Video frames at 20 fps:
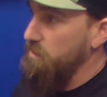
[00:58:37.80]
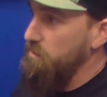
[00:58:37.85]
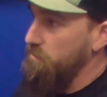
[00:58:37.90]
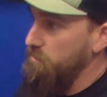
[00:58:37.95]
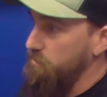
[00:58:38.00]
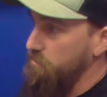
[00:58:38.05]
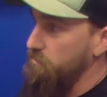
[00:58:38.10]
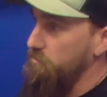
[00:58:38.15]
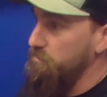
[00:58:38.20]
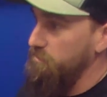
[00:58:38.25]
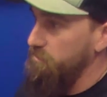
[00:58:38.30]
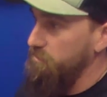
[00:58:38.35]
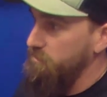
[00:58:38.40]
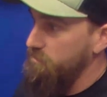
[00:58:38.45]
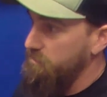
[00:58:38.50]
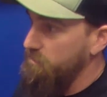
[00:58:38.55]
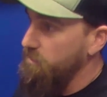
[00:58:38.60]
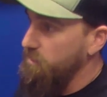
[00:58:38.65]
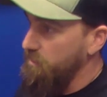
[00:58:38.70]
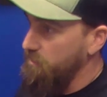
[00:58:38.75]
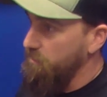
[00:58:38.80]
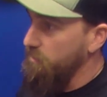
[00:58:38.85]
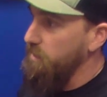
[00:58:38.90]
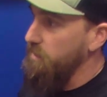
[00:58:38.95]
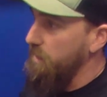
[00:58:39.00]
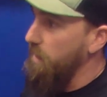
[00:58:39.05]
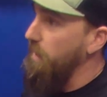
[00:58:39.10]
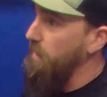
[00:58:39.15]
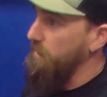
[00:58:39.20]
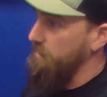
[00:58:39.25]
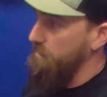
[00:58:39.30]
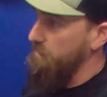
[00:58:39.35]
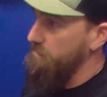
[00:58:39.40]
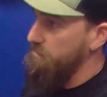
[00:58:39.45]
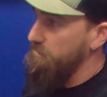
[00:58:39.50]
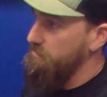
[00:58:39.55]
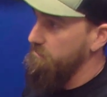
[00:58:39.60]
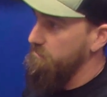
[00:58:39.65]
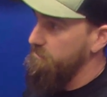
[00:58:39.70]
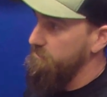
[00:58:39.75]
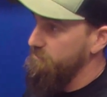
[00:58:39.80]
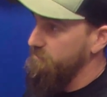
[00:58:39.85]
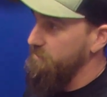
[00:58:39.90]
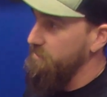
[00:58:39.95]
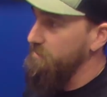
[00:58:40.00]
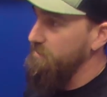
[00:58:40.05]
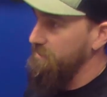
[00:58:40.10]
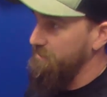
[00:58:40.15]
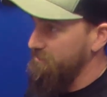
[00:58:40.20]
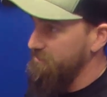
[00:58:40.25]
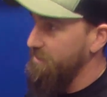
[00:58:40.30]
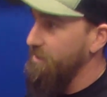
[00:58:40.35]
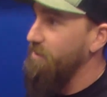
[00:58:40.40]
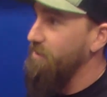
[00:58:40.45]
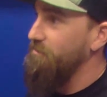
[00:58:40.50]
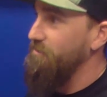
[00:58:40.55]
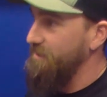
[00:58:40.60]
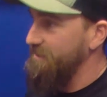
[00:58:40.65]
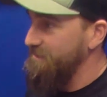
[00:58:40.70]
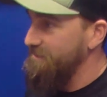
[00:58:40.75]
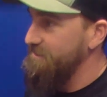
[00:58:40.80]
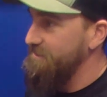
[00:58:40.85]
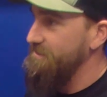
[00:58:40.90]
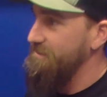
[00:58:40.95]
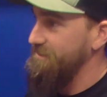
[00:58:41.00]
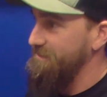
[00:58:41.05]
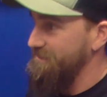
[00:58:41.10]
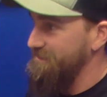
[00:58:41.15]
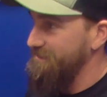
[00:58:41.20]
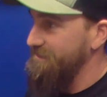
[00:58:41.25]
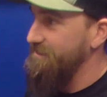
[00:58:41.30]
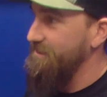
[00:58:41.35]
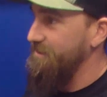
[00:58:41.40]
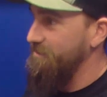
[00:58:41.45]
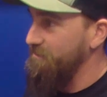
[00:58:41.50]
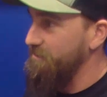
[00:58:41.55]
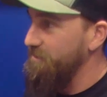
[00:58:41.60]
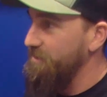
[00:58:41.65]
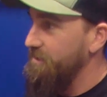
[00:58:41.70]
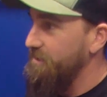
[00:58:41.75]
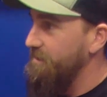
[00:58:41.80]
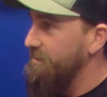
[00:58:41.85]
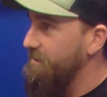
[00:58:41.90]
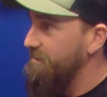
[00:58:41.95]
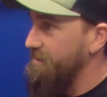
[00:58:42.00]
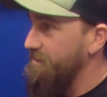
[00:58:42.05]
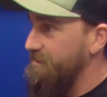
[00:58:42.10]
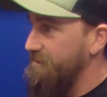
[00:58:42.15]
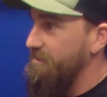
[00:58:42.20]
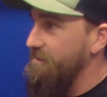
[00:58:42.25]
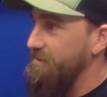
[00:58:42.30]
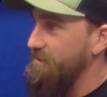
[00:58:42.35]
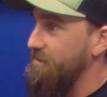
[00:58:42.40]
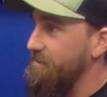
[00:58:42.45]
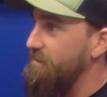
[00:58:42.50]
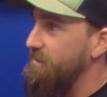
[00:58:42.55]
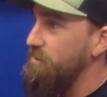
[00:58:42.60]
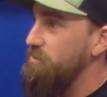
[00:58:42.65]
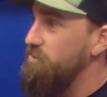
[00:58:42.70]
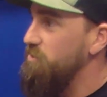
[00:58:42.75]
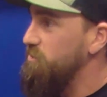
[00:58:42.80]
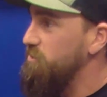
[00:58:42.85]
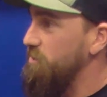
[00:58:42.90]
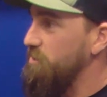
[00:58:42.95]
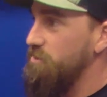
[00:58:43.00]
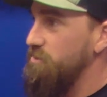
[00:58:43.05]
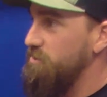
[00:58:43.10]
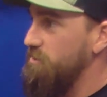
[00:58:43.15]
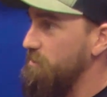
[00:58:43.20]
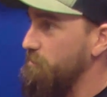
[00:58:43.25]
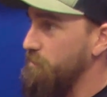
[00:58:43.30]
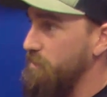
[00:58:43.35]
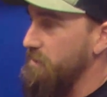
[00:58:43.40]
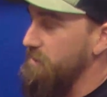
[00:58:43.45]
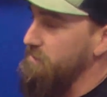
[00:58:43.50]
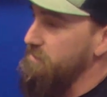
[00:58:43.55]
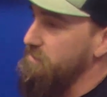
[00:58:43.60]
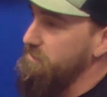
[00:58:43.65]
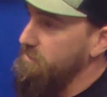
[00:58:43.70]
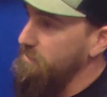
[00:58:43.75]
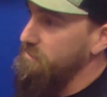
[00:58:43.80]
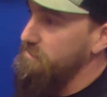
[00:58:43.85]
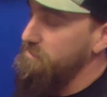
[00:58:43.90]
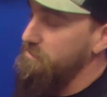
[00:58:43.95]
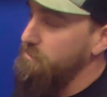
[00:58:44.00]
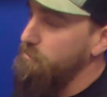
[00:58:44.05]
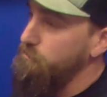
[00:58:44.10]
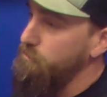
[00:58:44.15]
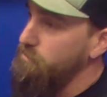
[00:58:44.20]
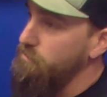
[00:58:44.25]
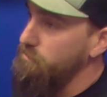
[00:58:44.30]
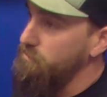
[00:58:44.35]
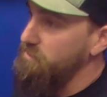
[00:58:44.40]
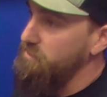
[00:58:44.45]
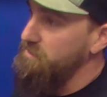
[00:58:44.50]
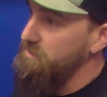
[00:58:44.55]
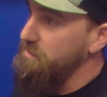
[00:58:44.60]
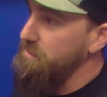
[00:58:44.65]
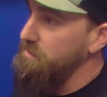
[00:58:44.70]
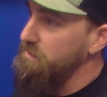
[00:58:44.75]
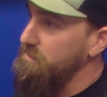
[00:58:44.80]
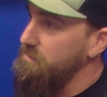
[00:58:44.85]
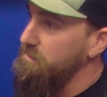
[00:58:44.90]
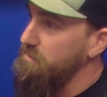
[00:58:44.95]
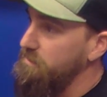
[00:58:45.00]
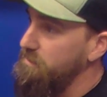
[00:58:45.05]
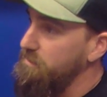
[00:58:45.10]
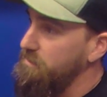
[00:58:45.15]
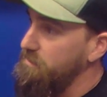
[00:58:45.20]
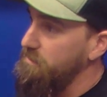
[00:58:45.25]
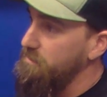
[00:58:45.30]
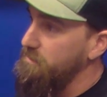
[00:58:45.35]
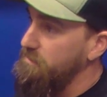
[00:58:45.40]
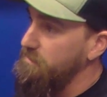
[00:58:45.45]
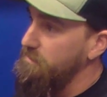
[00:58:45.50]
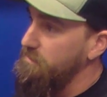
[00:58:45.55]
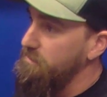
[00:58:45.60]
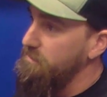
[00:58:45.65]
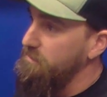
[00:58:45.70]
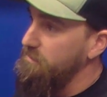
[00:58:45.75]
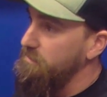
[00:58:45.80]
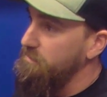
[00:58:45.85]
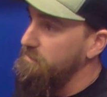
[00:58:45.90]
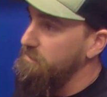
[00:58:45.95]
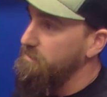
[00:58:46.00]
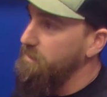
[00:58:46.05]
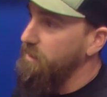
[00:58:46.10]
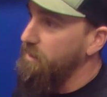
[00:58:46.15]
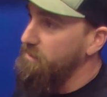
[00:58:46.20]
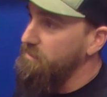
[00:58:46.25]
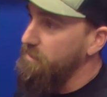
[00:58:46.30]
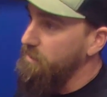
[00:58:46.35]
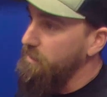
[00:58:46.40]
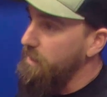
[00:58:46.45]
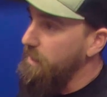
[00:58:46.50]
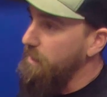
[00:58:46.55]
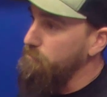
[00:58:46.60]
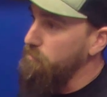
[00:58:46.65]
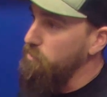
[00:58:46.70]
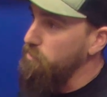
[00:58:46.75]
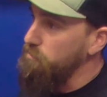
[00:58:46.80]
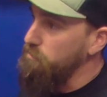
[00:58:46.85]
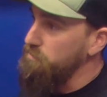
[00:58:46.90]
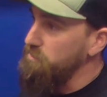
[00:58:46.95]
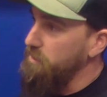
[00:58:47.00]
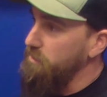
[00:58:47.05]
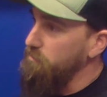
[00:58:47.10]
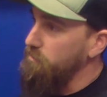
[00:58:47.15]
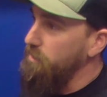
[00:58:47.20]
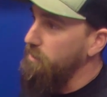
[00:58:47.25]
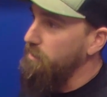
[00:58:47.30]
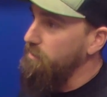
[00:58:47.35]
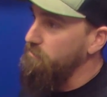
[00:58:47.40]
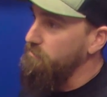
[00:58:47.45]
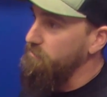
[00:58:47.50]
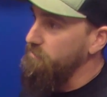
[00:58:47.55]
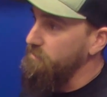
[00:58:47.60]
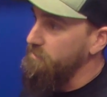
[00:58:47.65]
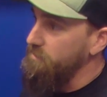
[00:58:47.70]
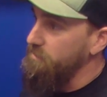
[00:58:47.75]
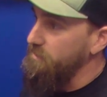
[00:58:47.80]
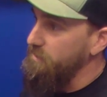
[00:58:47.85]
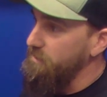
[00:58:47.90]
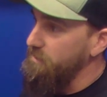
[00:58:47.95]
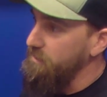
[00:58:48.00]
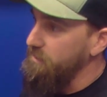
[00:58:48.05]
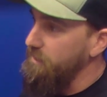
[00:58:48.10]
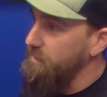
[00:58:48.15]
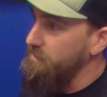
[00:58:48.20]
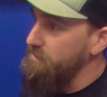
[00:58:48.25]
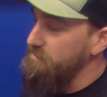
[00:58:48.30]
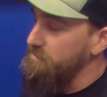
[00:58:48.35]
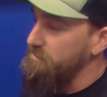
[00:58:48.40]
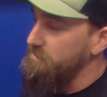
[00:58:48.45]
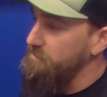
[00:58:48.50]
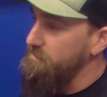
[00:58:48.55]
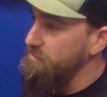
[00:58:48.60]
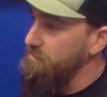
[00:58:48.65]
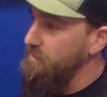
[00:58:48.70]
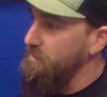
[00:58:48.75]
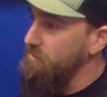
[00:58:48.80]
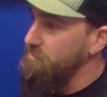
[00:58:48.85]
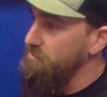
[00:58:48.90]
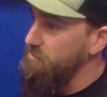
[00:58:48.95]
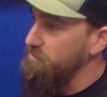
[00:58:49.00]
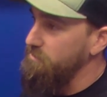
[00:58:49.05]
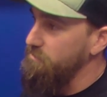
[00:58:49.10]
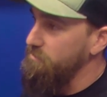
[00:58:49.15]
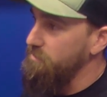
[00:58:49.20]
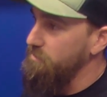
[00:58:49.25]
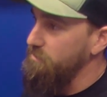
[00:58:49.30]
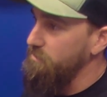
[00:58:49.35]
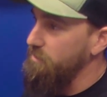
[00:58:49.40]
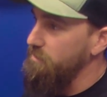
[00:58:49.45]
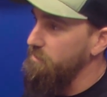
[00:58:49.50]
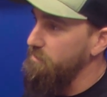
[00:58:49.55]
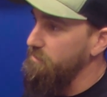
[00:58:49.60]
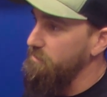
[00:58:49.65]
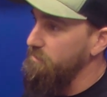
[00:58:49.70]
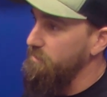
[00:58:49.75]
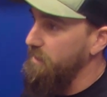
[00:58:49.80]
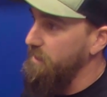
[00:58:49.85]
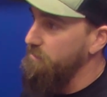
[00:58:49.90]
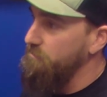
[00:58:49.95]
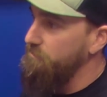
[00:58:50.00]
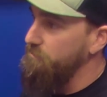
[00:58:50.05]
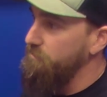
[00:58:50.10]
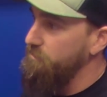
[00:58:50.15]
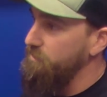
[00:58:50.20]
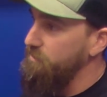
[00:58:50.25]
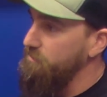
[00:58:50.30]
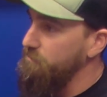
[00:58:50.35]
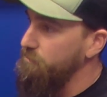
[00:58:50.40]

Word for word: tell, oh they got it. But then there's always you know, it just it just depends. It's it's super cool to see the light bulbs go off and, and guys guys truly learn how that to is